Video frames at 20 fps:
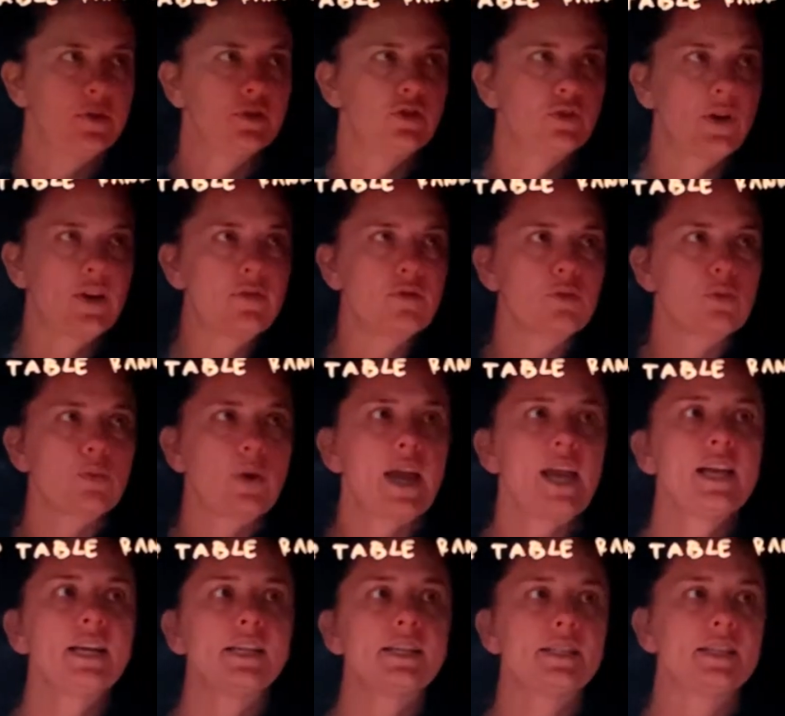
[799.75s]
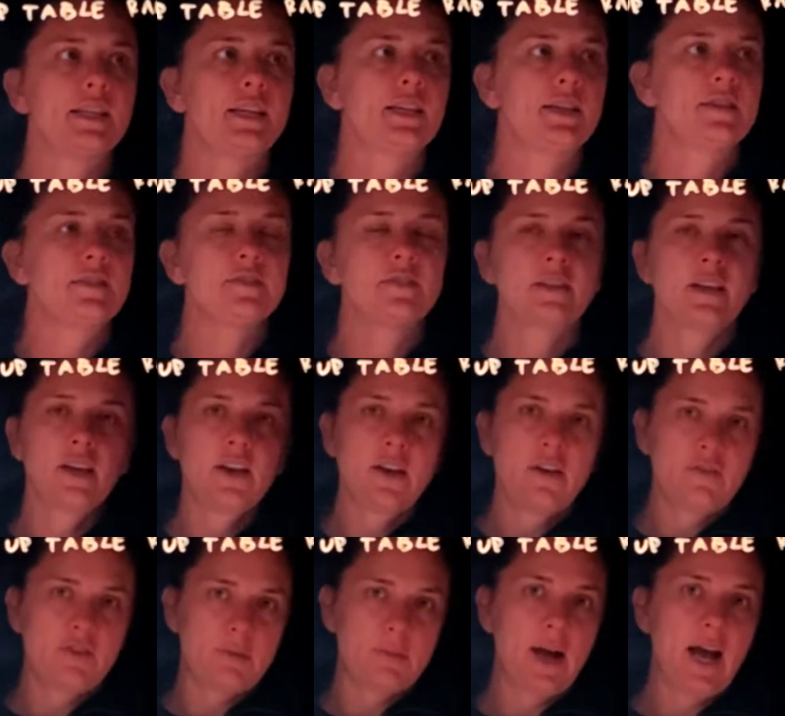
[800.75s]
So I've ranked these
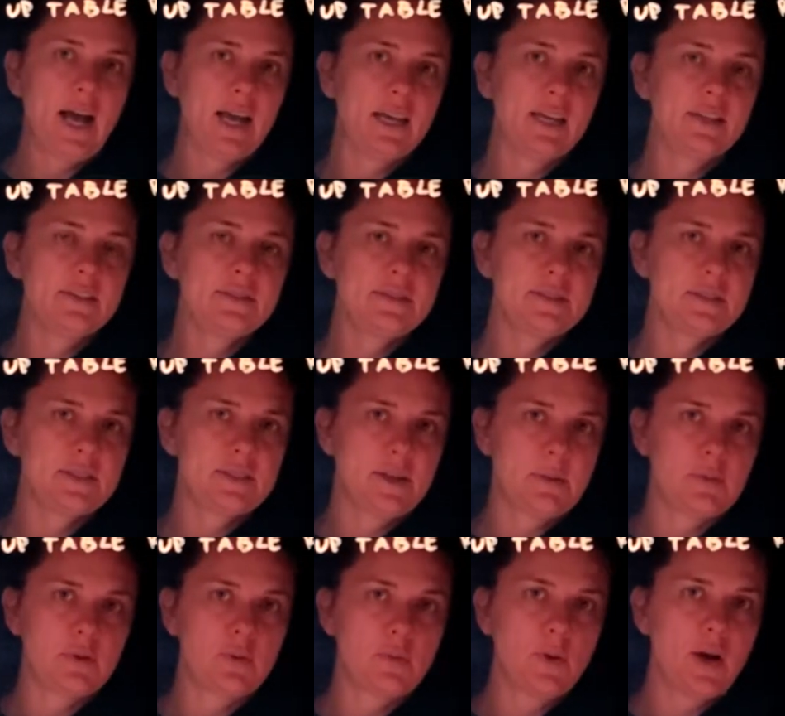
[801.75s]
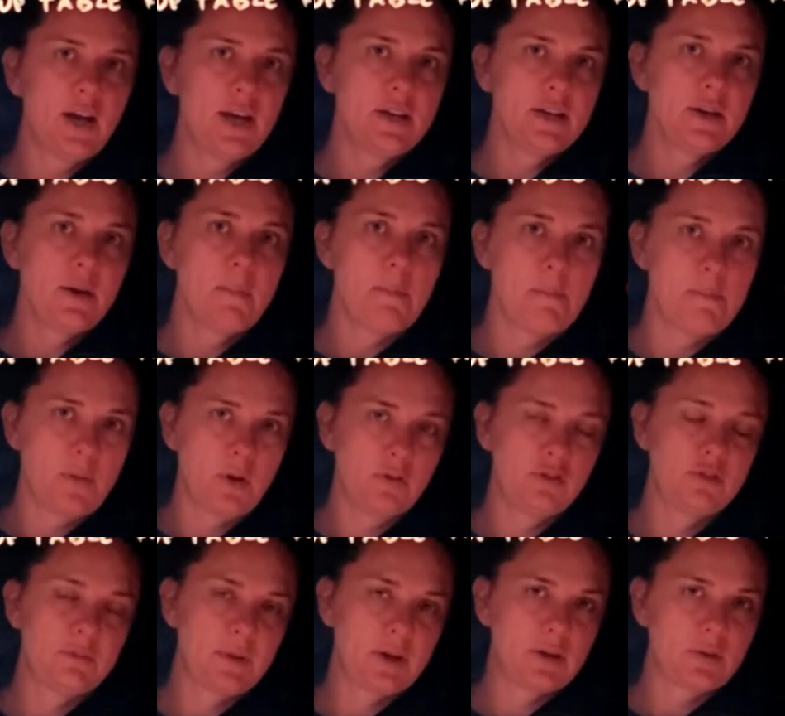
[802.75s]
from highest, number one, most
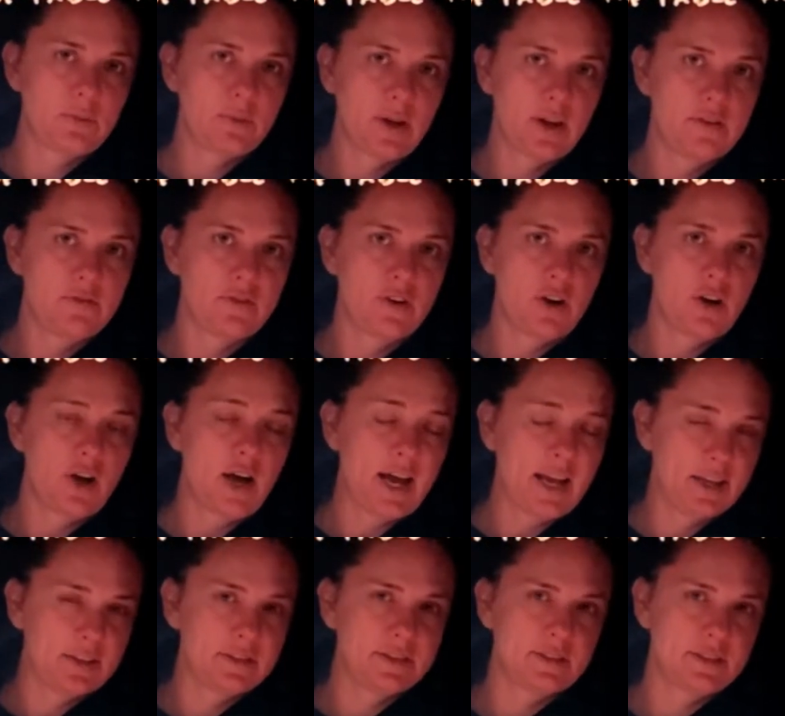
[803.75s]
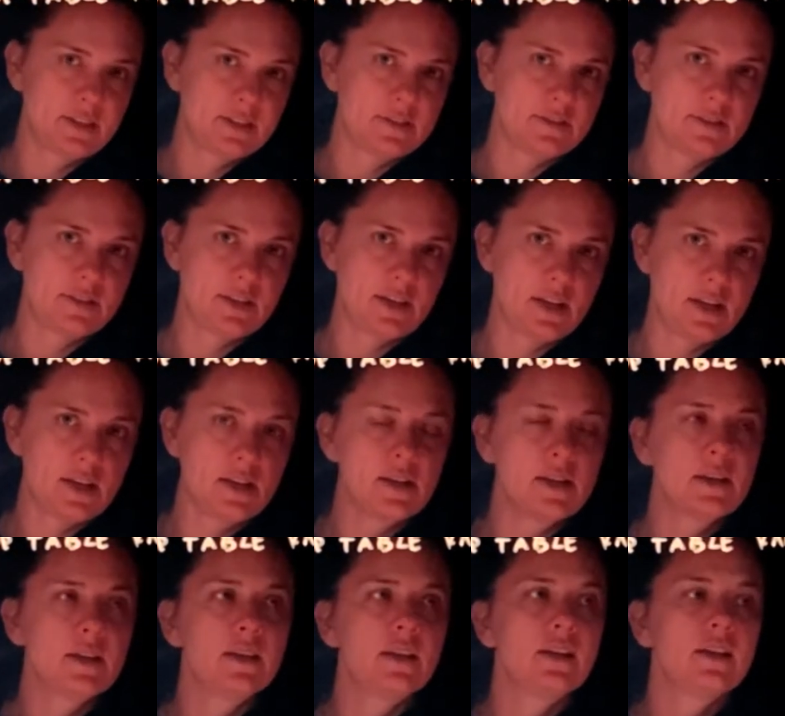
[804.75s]
amount of rainfall, highest intensity,
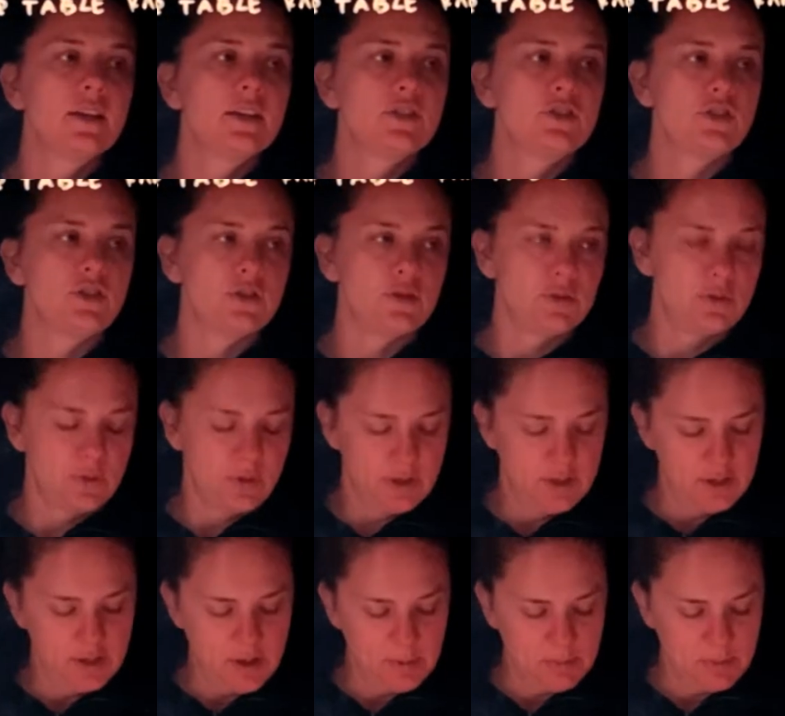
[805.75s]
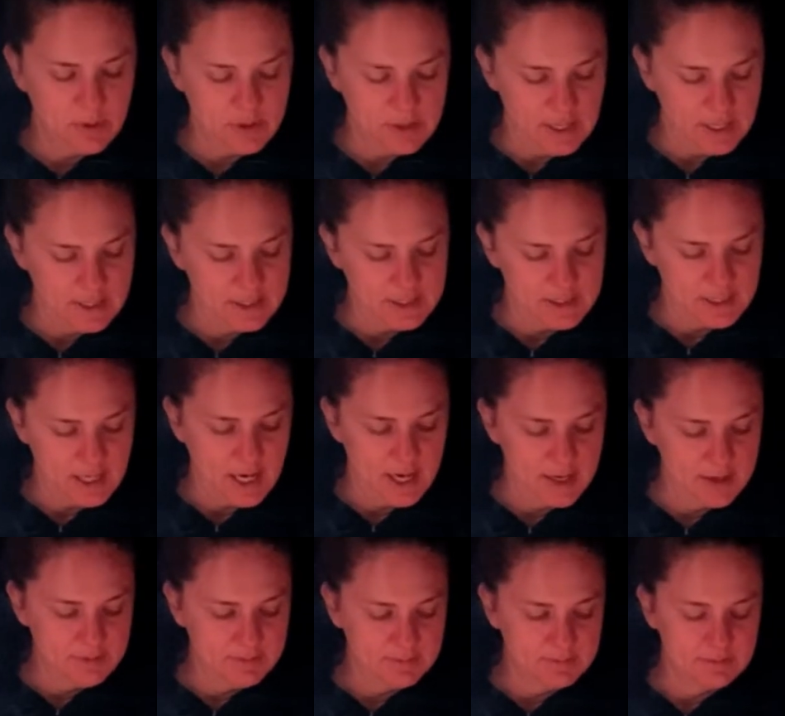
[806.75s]
to number 99.